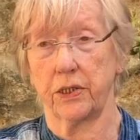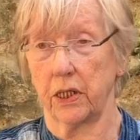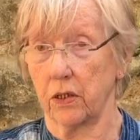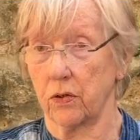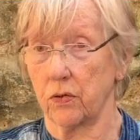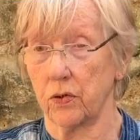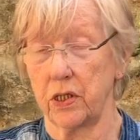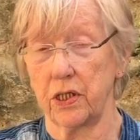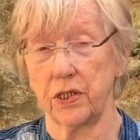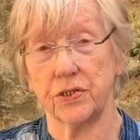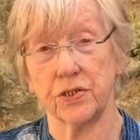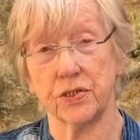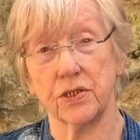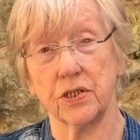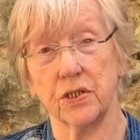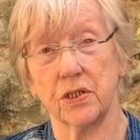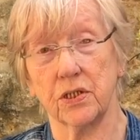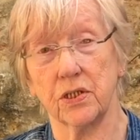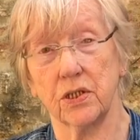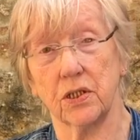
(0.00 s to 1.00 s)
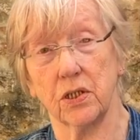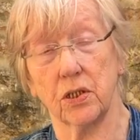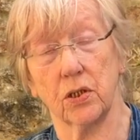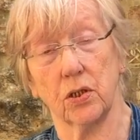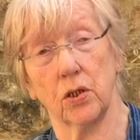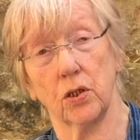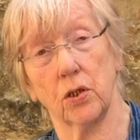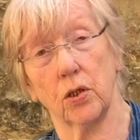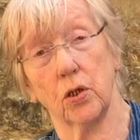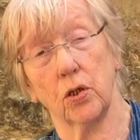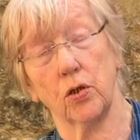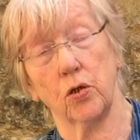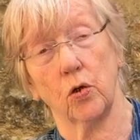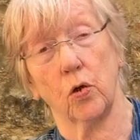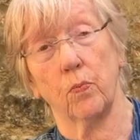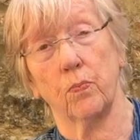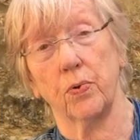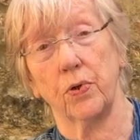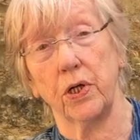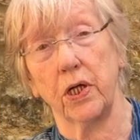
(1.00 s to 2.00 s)
increase,
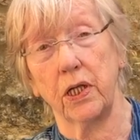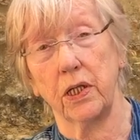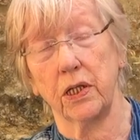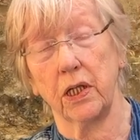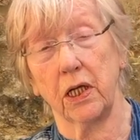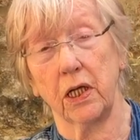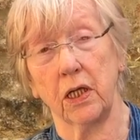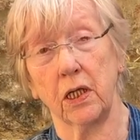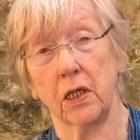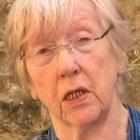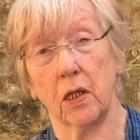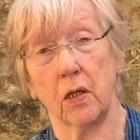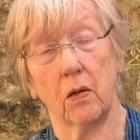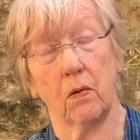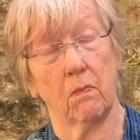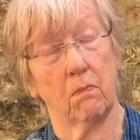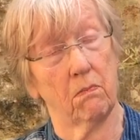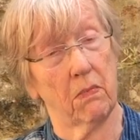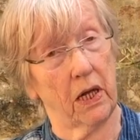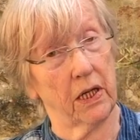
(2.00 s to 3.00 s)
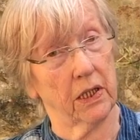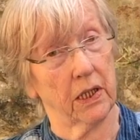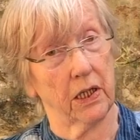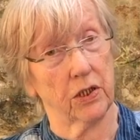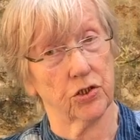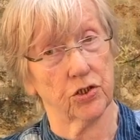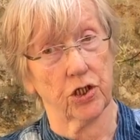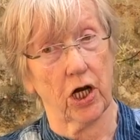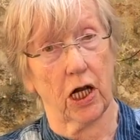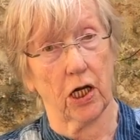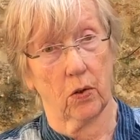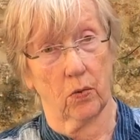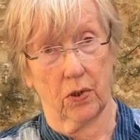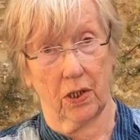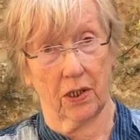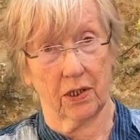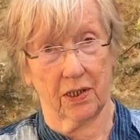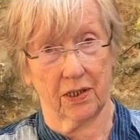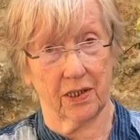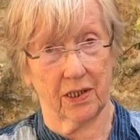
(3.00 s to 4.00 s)
your breathing may get shallower.